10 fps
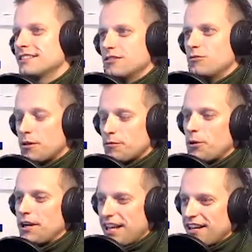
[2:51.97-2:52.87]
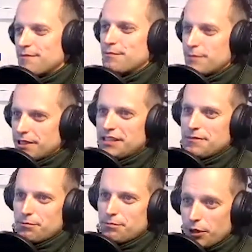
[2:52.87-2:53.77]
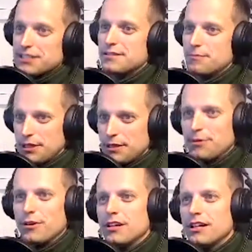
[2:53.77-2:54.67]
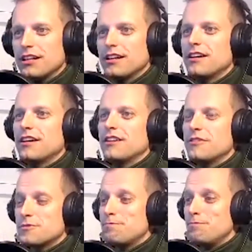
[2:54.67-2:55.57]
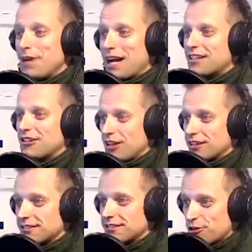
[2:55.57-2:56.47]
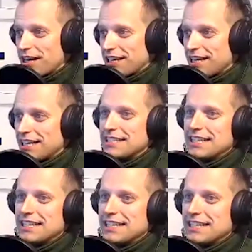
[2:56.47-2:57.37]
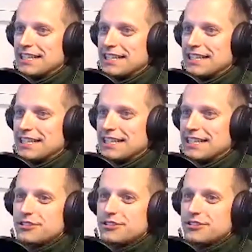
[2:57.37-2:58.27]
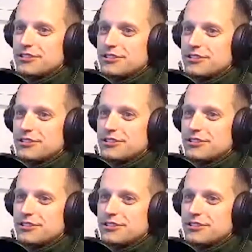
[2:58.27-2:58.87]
1.8 million plus people. There's backlogged trying to get into Canada. So yes, we have